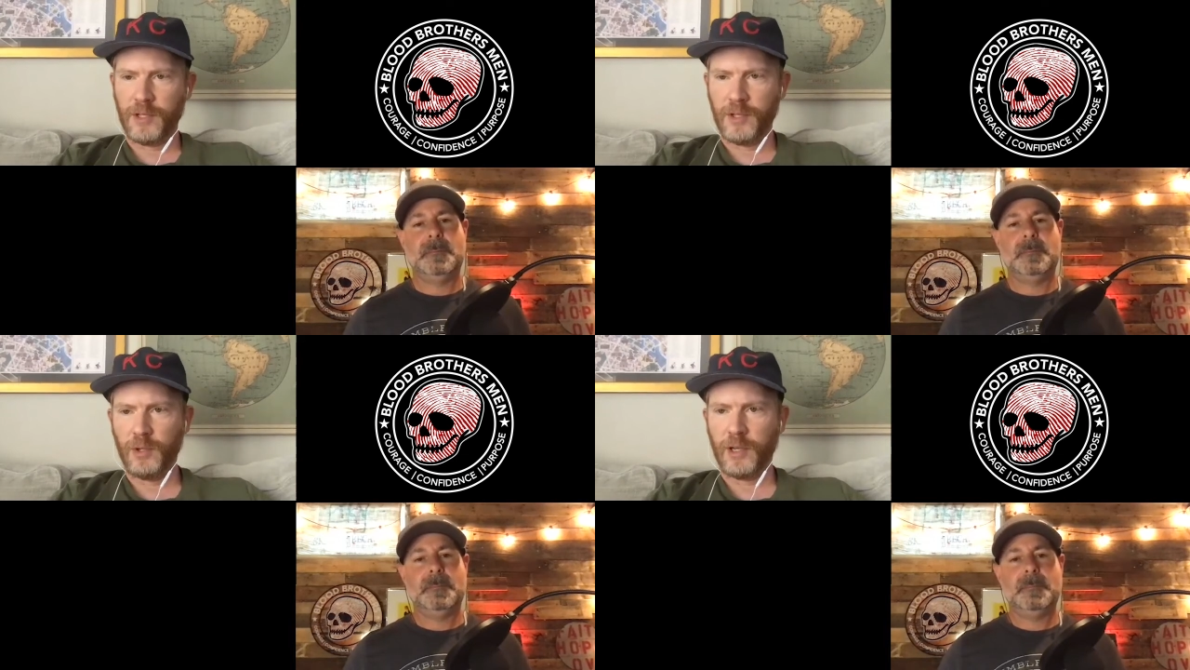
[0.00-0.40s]

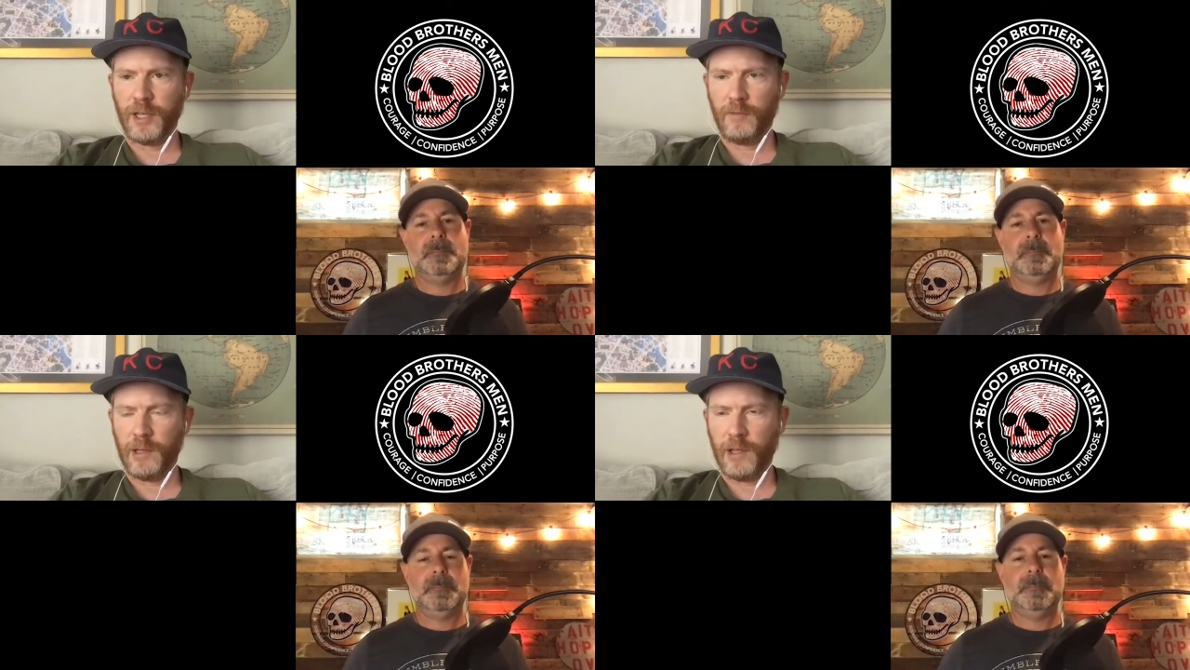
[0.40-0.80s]
Speaker 1: two kind
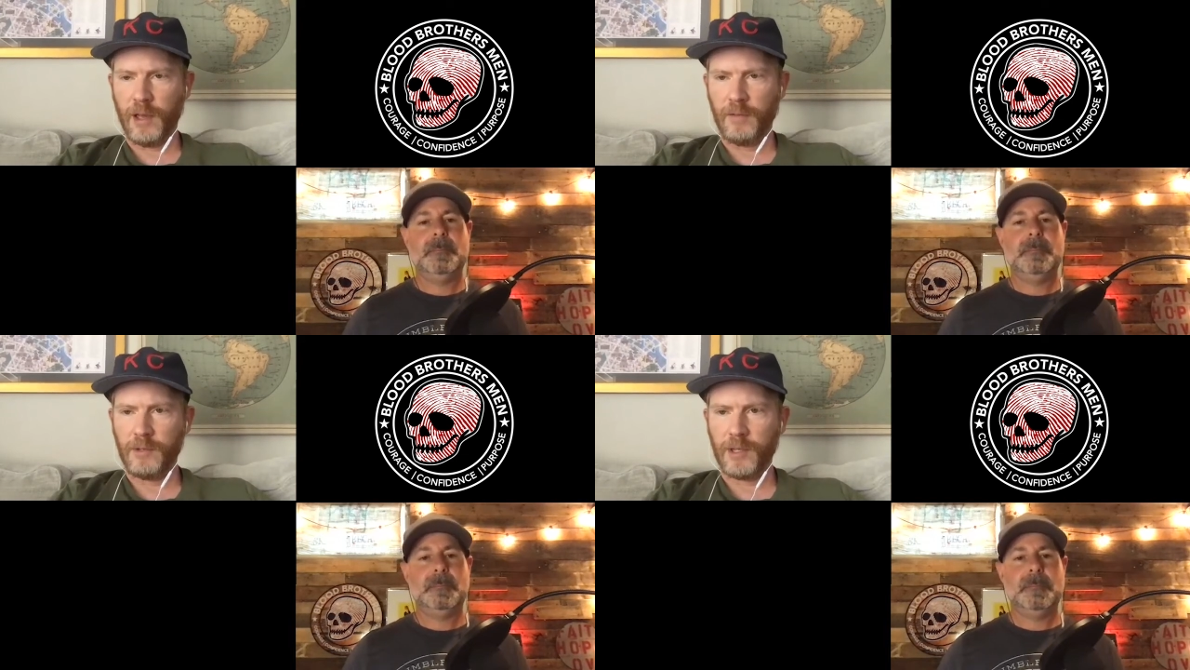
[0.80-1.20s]
of
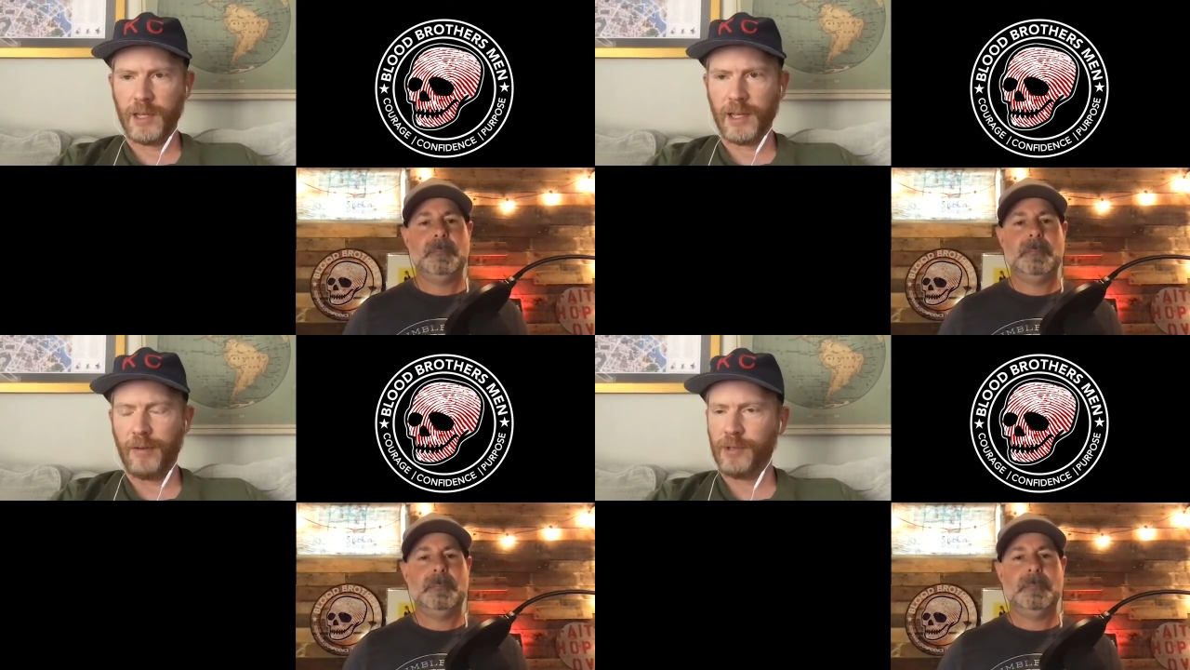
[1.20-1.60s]
loves
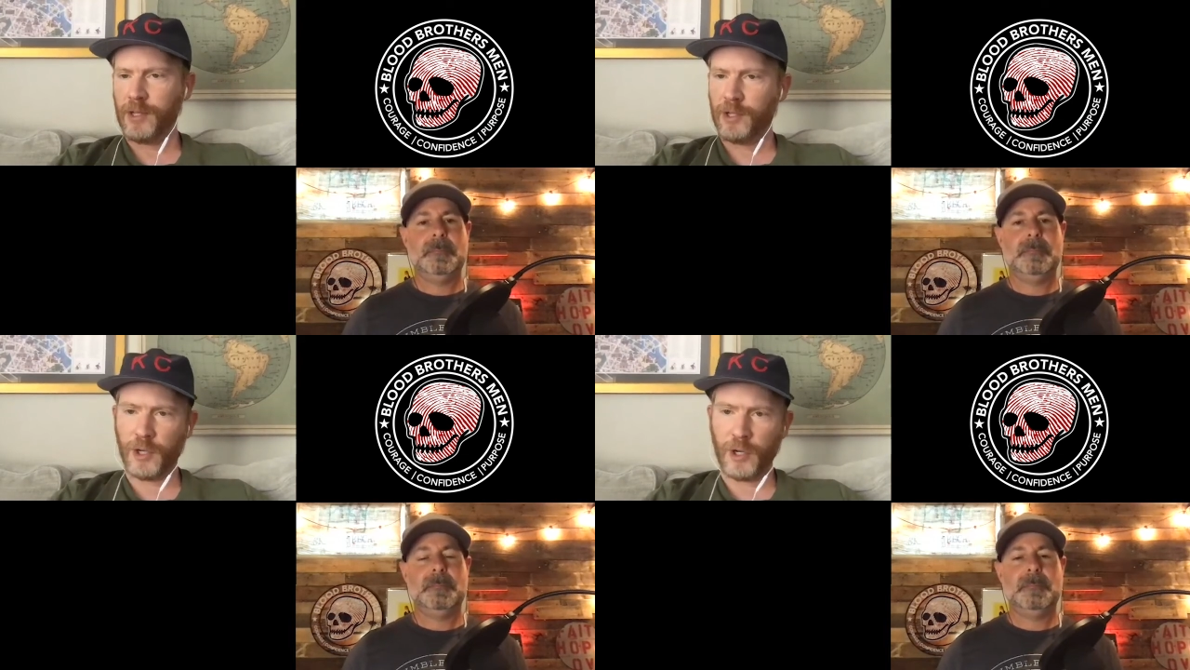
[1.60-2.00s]
like i was
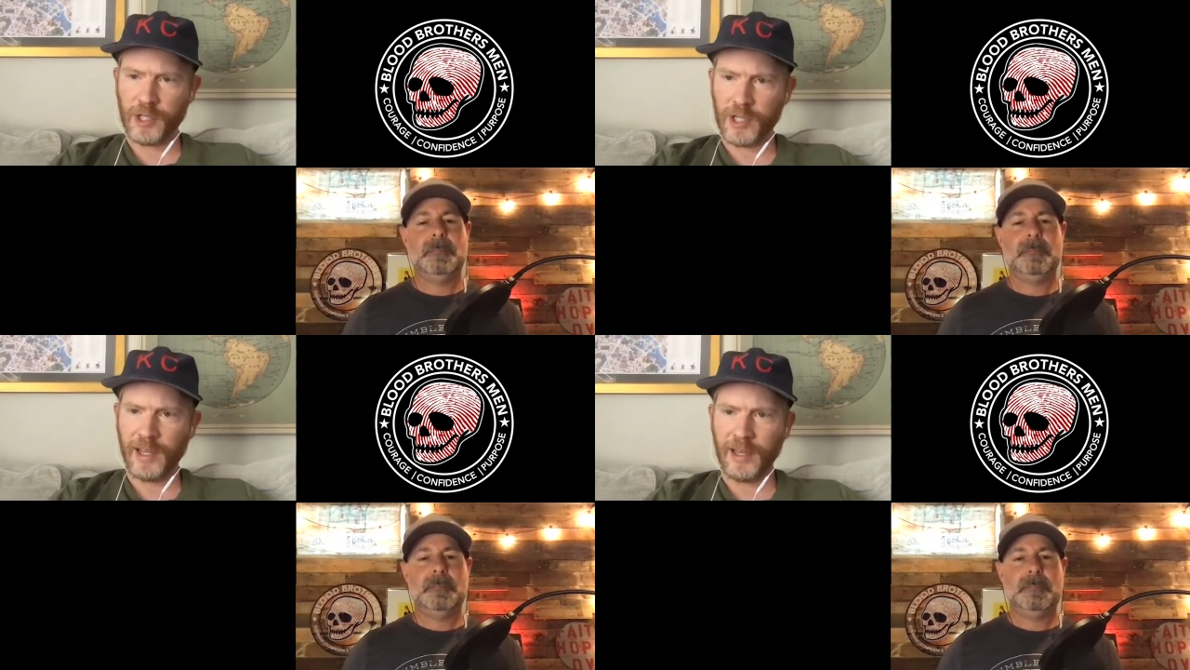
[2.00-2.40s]
a
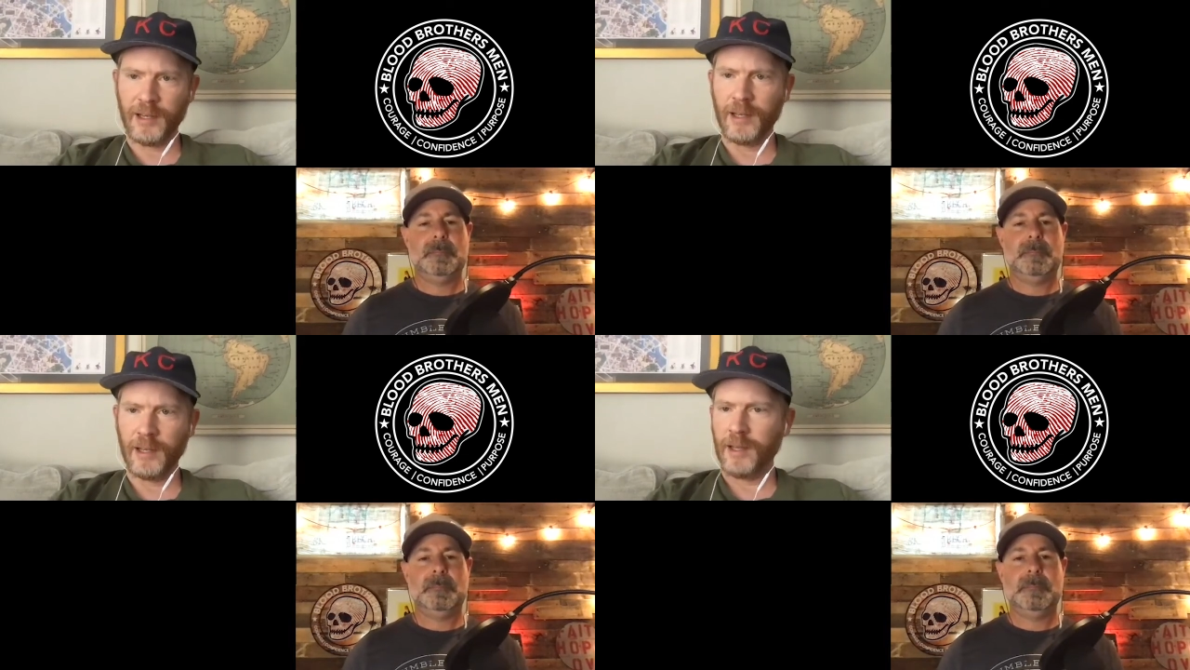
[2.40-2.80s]
church
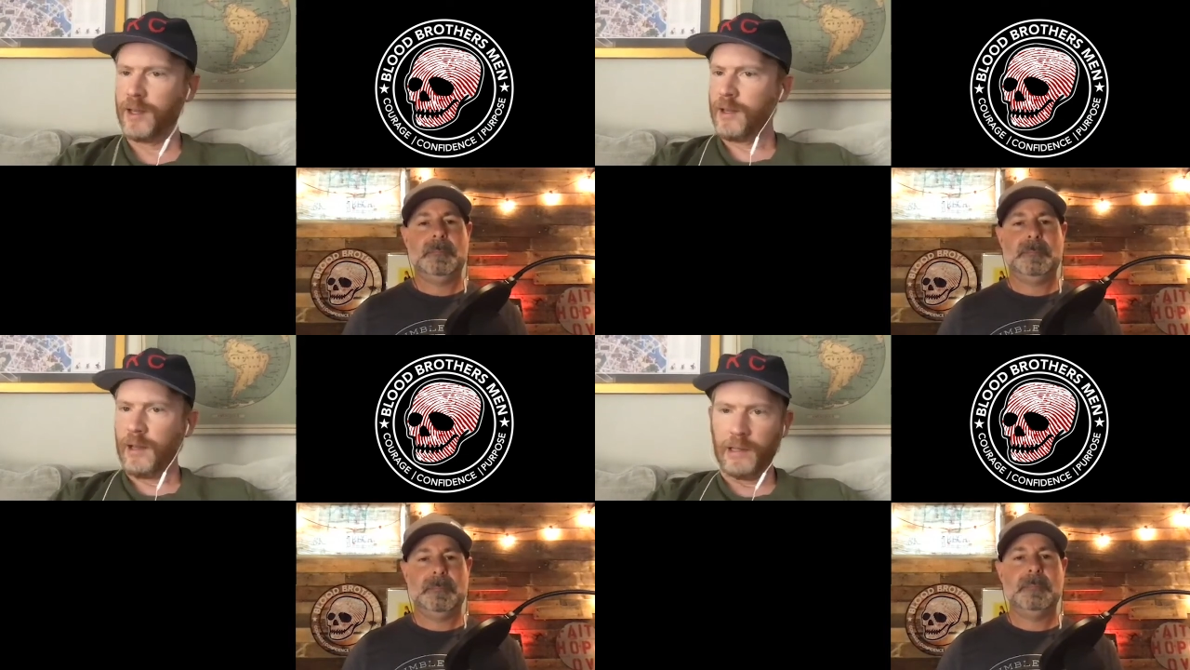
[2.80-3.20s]
kid
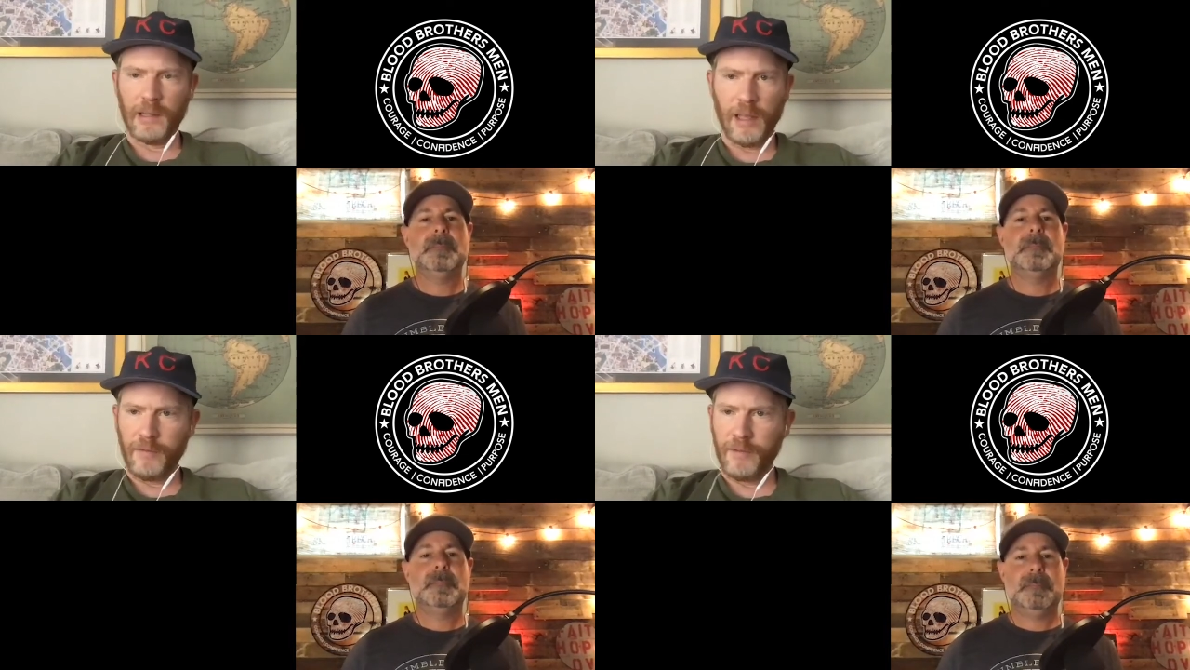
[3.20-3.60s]
i
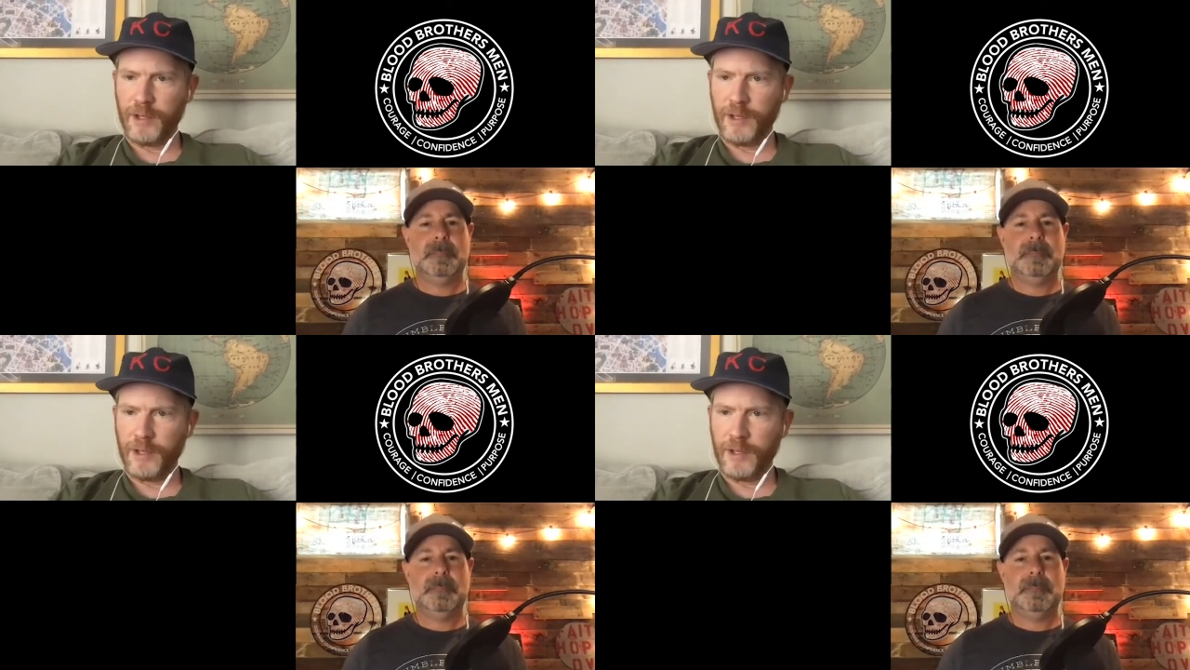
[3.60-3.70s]
loved the